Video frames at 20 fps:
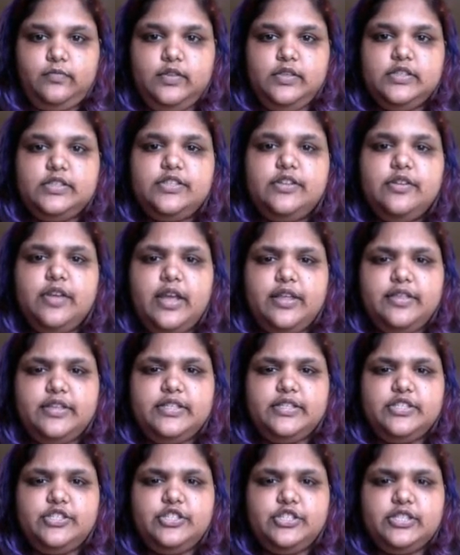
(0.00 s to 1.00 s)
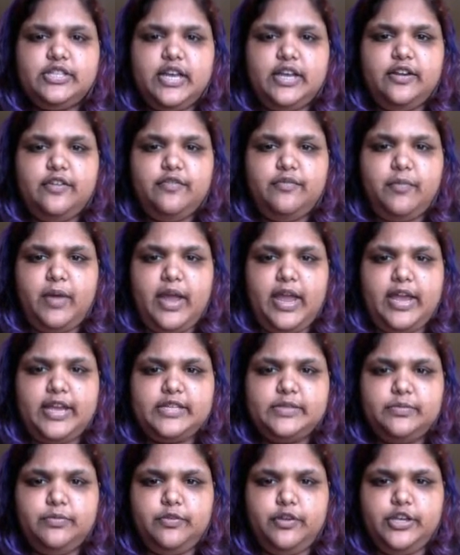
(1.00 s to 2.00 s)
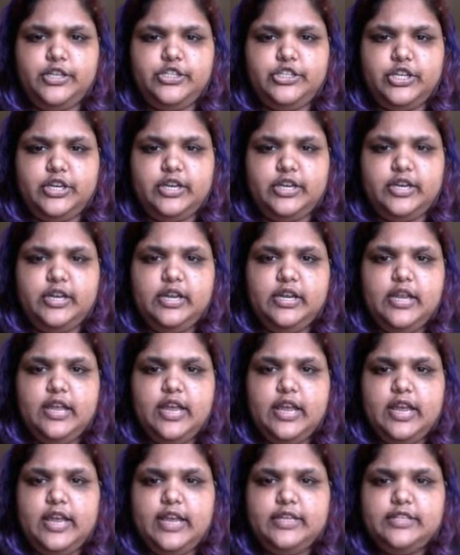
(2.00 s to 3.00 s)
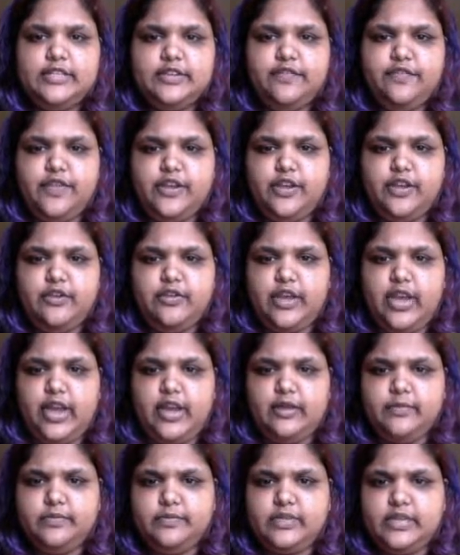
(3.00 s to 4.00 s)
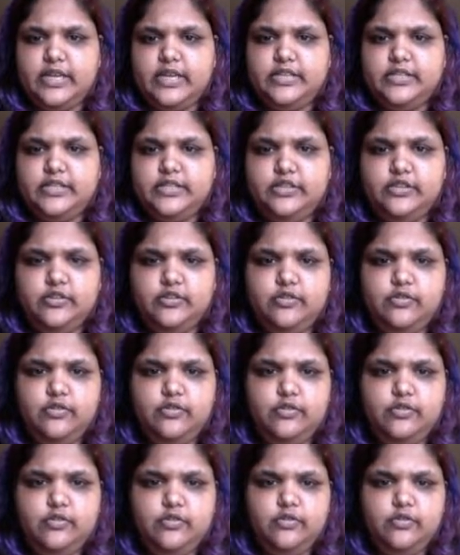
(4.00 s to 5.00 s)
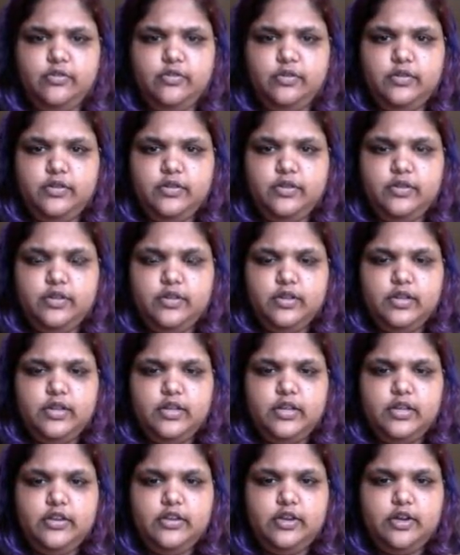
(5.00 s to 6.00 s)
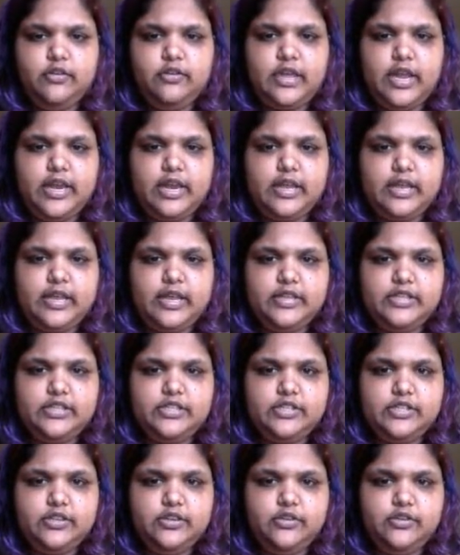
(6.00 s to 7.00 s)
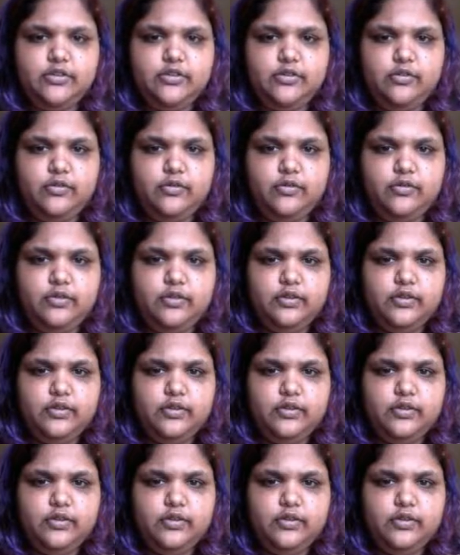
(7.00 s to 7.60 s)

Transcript: So yeah, this is just kind of my exploration into video games, into, getting into,